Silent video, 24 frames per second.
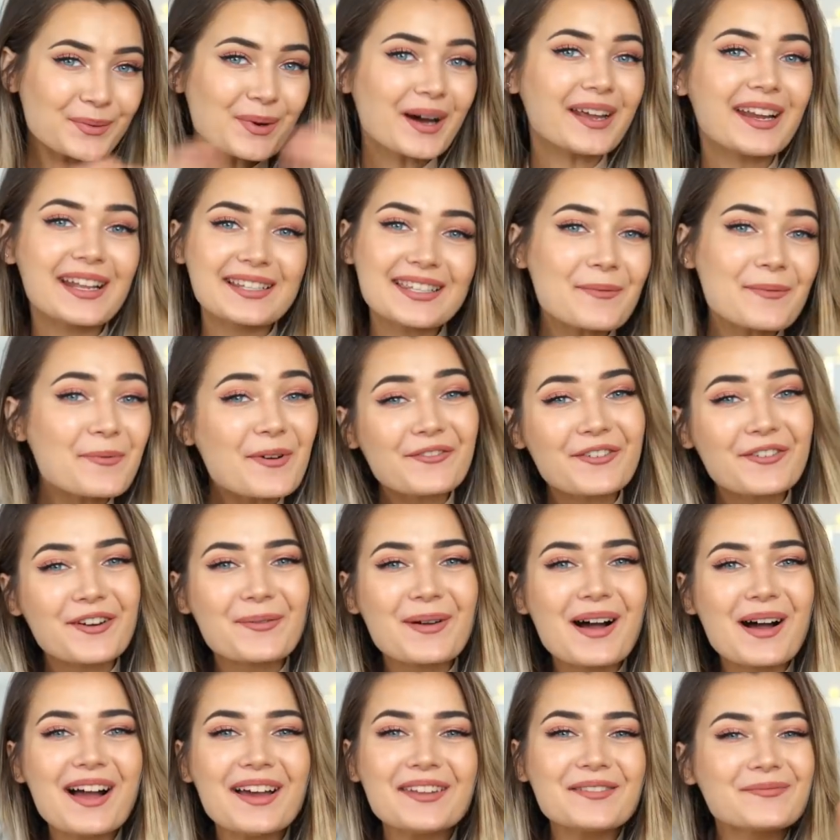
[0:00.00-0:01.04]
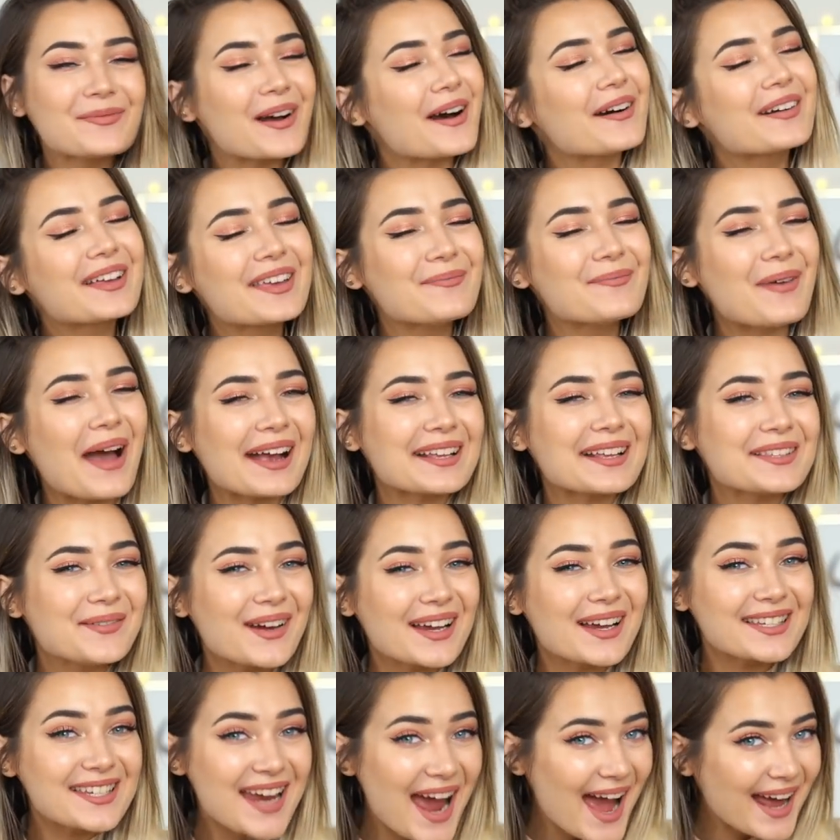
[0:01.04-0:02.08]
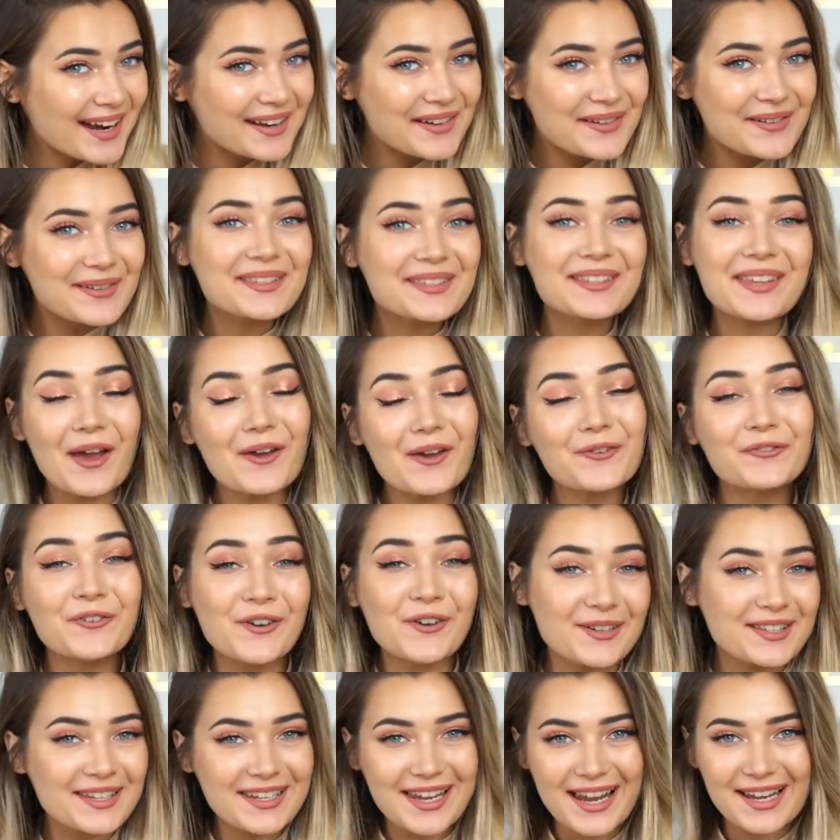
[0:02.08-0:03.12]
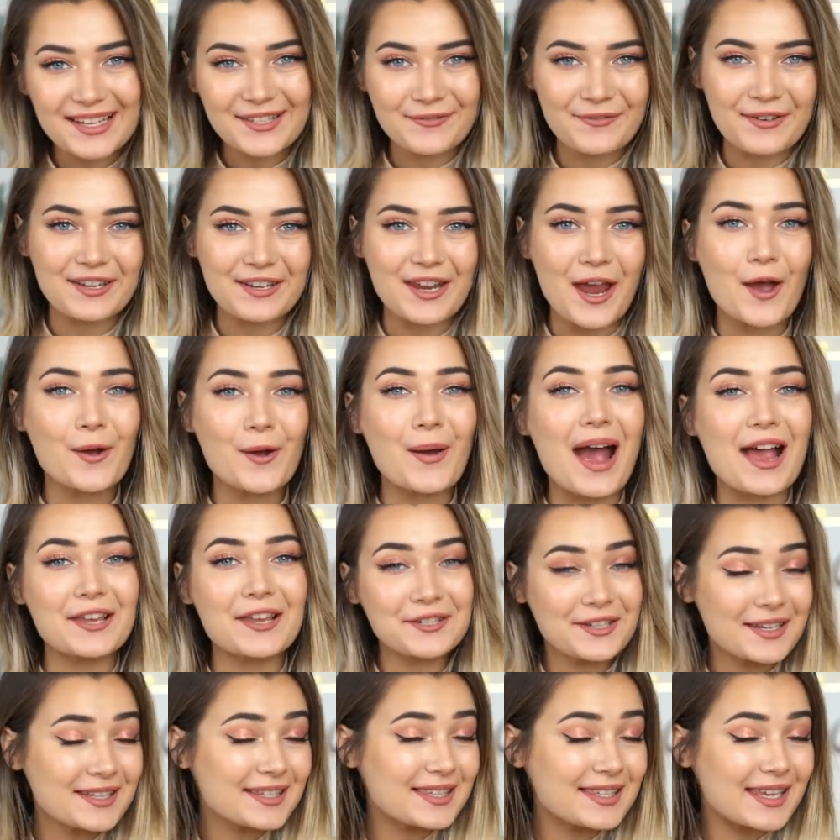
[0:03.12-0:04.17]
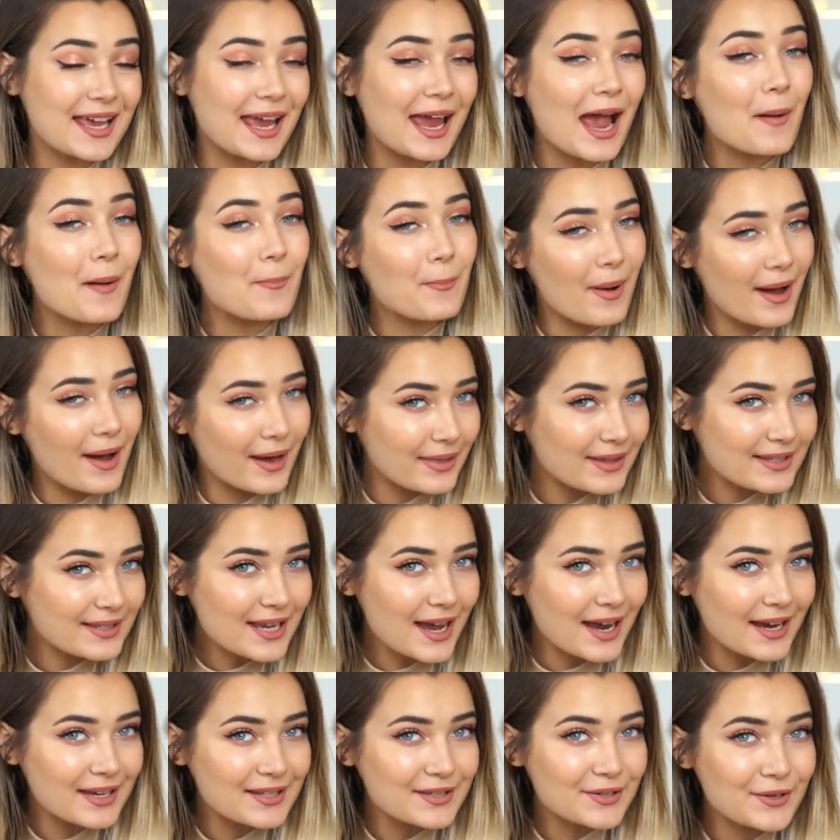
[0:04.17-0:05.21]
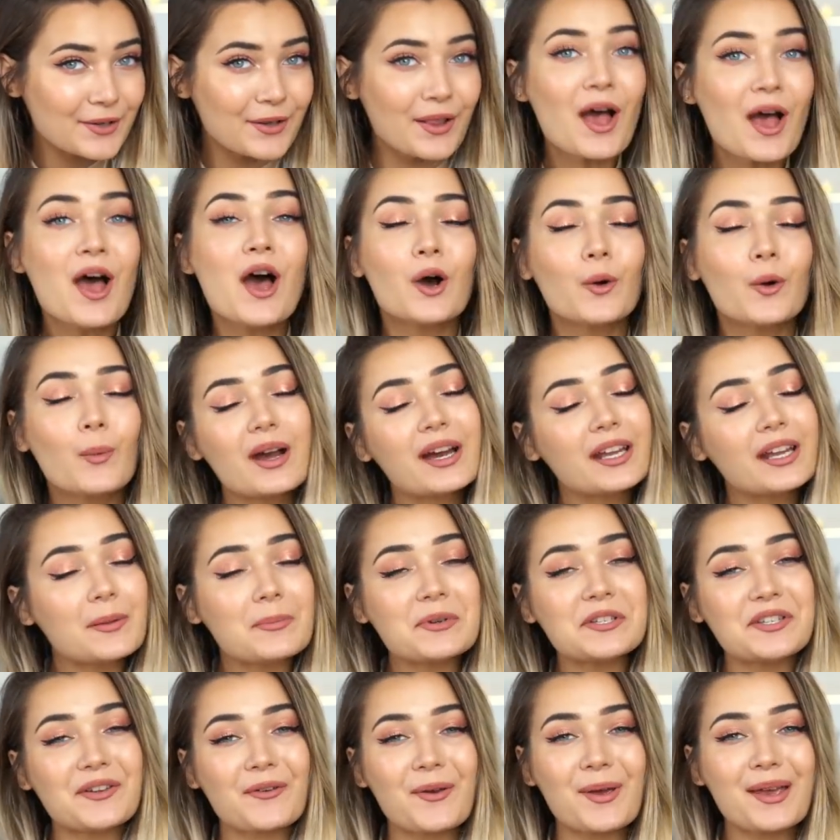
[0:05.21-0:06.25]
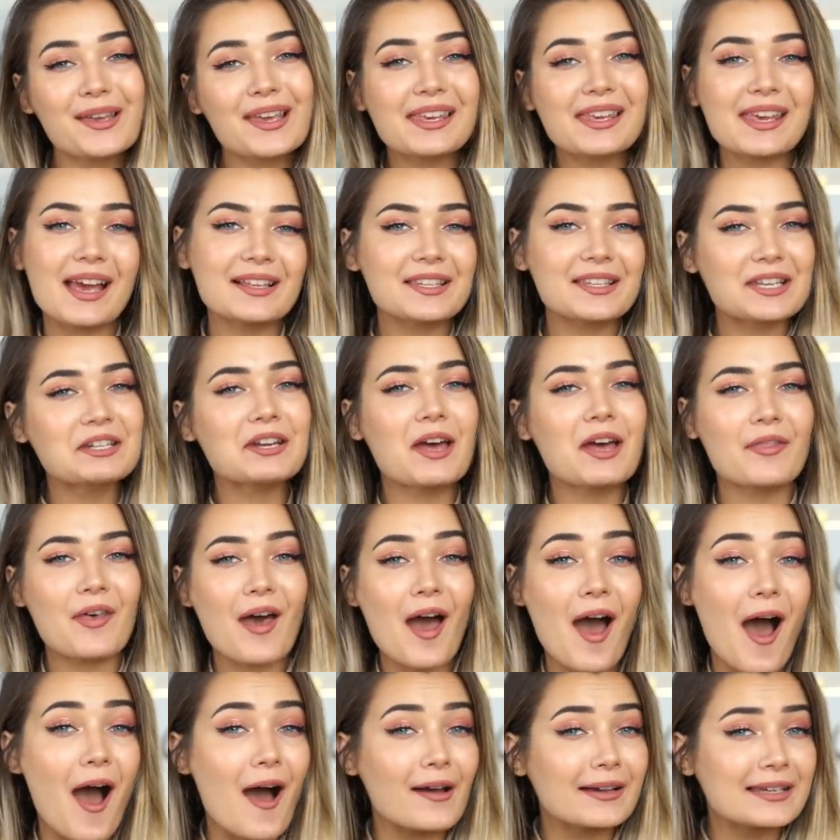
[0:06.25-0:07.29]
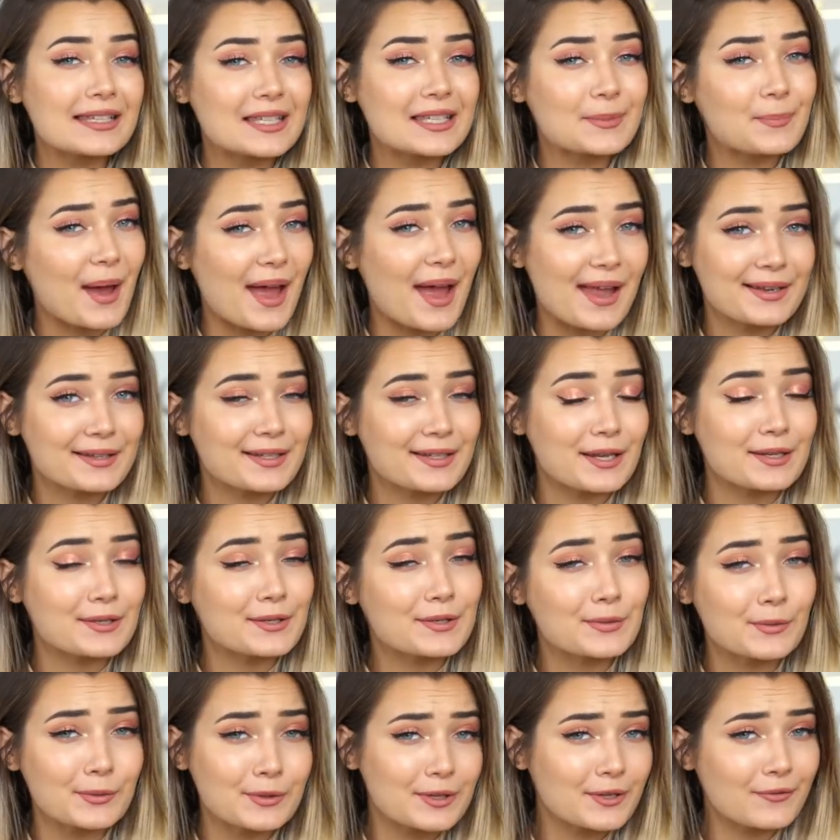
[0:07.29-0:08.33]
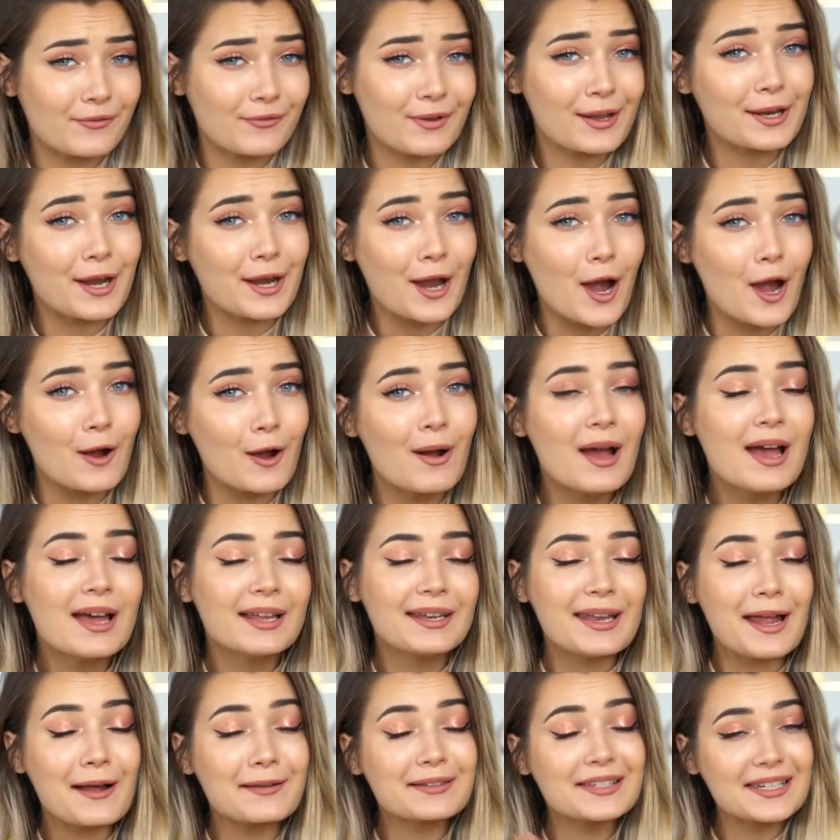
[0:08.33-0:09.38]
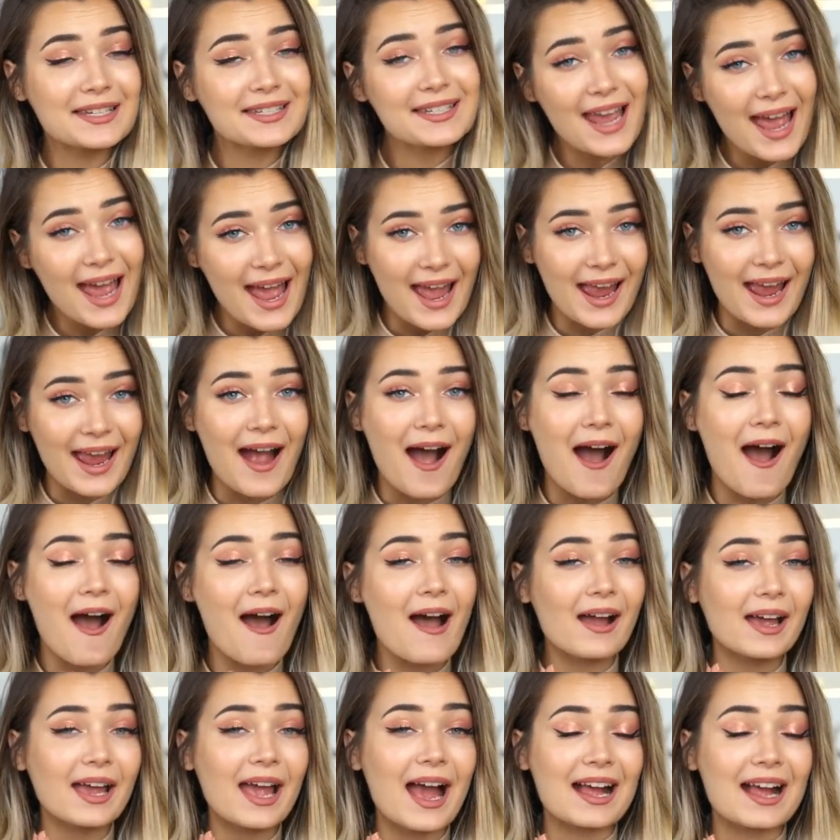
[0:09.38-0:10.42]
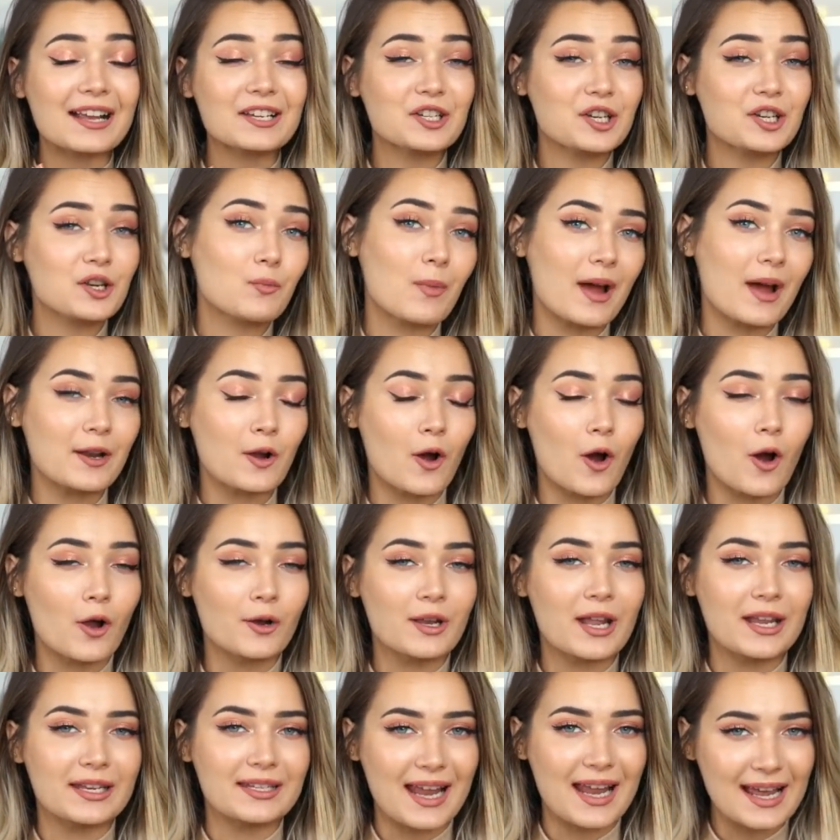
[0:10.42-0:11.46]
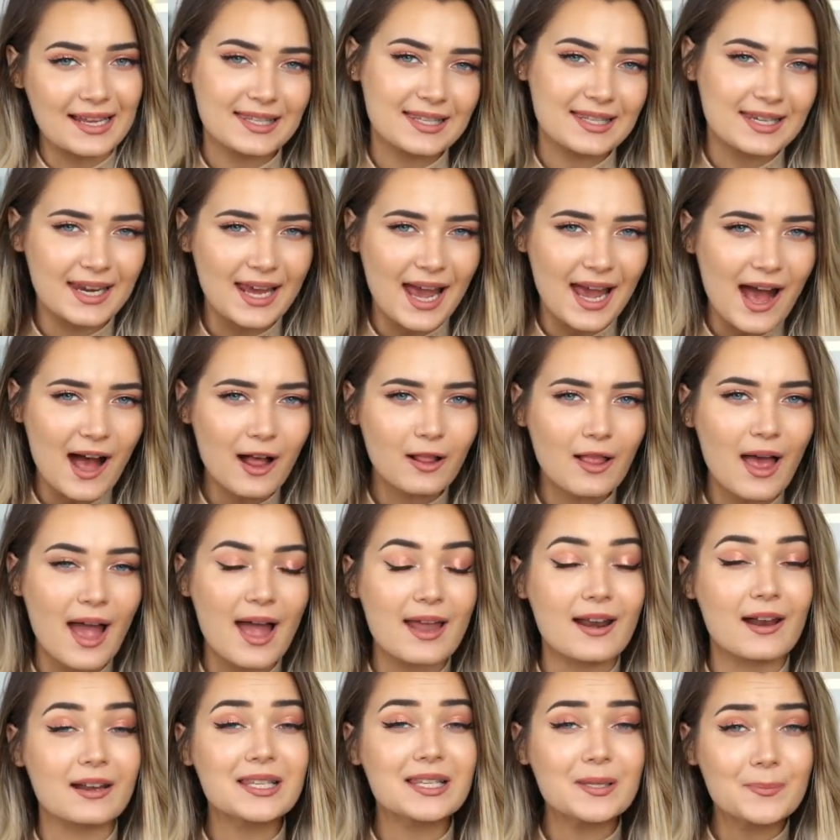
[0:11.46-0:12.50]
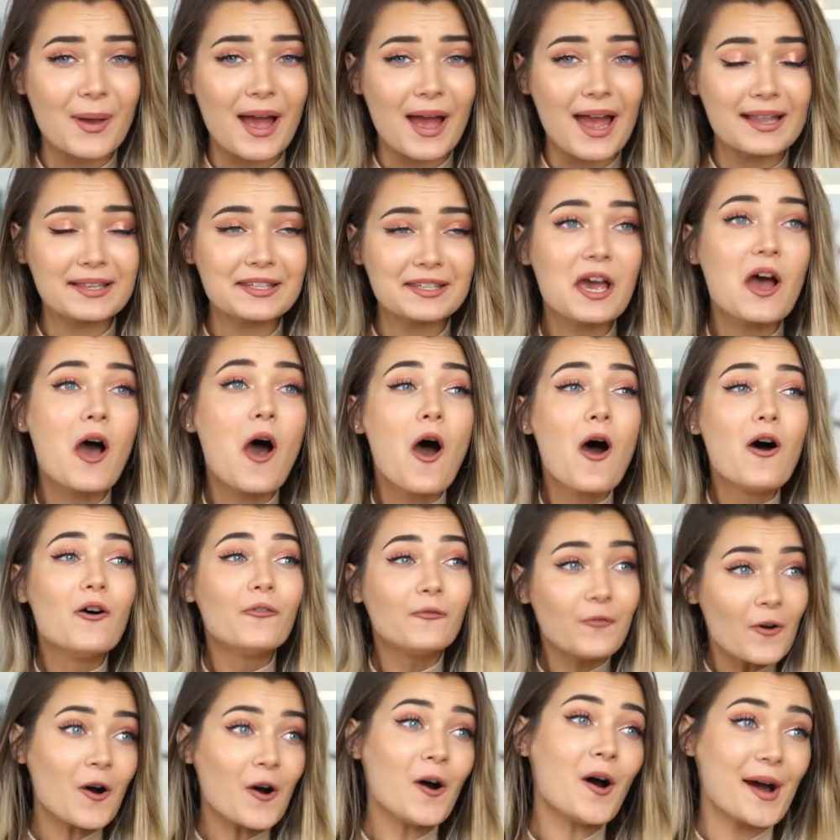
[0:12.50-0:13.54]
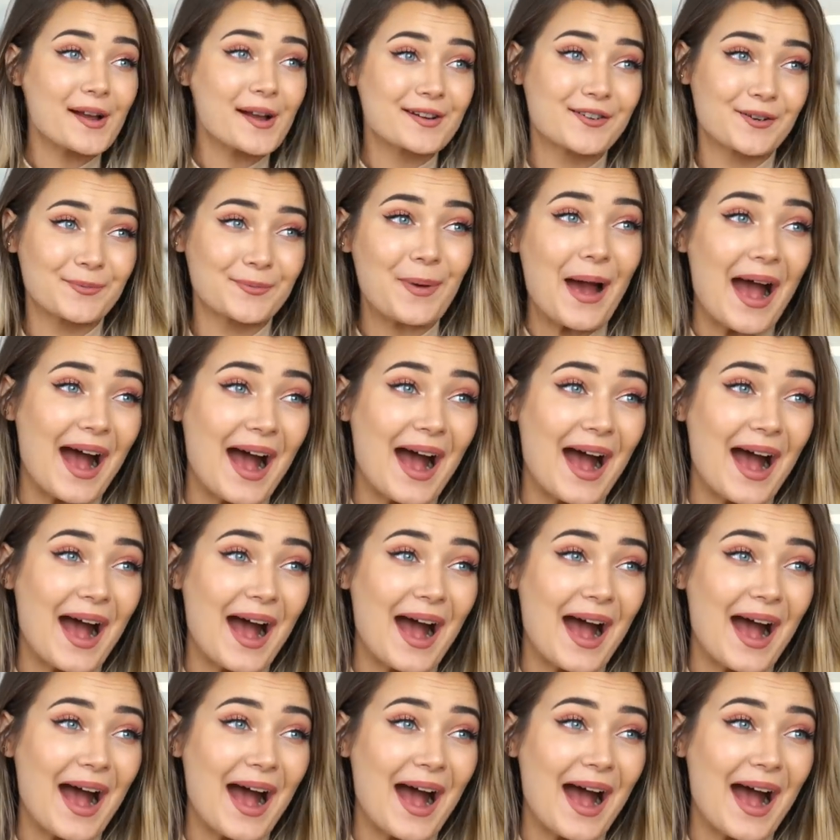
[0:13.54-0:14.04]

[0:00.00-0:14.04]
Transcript: What is up everyone? Welcome back to my channel. So for today's video, as you can see by the title, we're going to be doing yet another I spent sort of video. Now today, I actually went on Nasty Gal and I spent 400